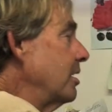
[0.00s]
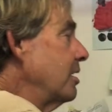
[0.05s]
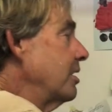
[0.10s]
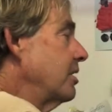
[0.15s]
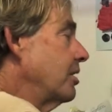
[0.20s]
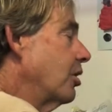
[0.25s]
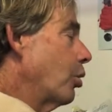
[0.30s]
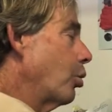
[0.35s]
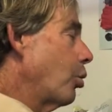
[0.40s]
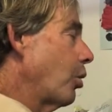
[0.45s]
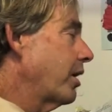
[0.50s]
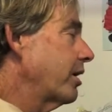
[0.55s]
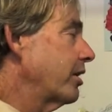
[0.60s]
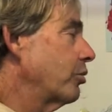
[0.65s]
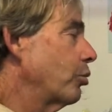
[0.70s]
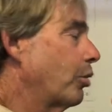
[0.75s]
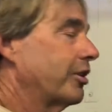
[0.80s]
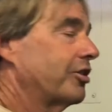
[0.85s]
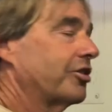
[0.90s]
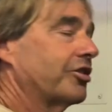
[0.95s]

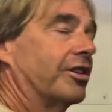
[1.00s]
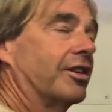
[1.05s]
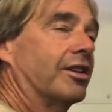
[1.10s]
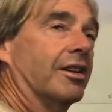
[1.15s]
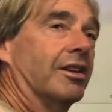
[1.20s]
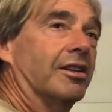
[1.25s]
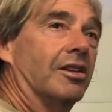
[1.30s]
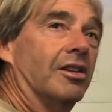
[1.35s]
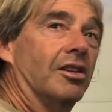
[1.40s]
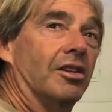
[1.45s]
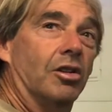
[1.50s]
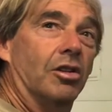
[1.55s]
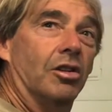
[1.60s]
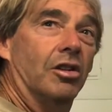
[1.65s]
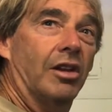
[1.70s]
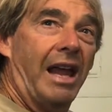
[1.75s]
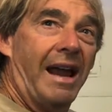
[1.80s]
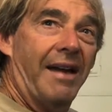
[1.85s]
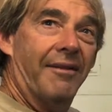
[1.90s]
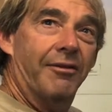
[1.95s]
What's the
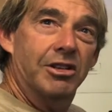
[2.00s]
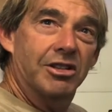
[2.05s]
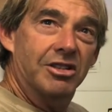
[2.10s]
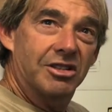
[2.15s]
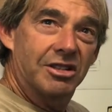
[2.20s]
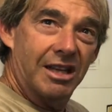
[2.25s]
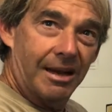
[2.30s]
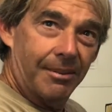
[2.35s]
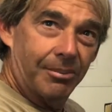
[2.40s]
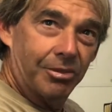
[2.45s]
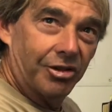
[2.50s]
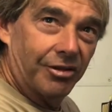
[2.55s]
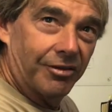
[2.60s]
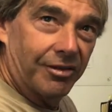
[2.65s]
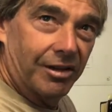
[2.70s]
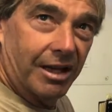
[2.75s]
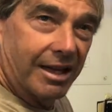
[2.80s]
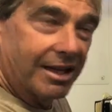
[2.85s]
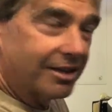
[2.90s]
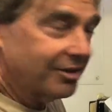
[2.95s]
average depths of
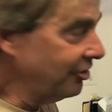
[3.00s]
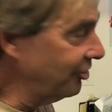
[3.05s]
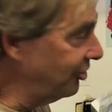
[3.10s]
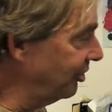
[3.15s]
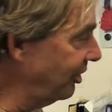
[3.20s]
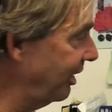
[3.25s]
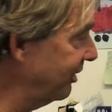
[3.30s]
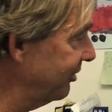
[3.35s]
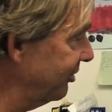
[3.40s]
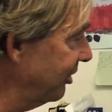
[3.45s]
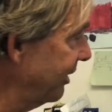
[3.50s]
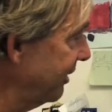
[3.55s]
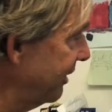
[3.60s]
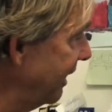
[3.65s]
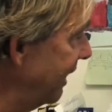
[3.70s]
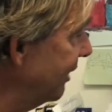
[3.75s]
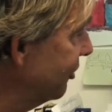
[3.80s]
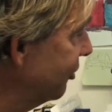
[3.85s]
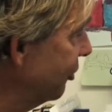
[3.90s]
lakes and things like that.